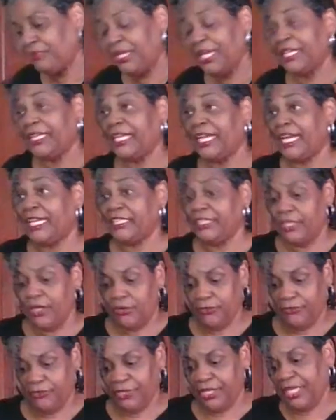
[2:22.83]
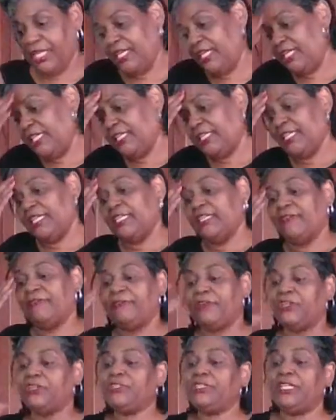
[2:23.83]
and that I don't forget anything. The
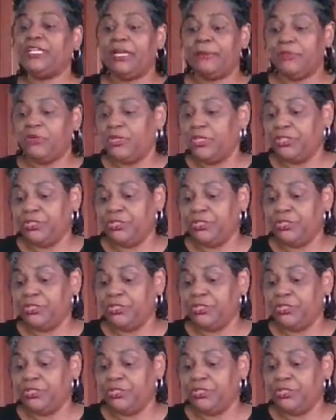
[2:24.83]
first thing I'm going to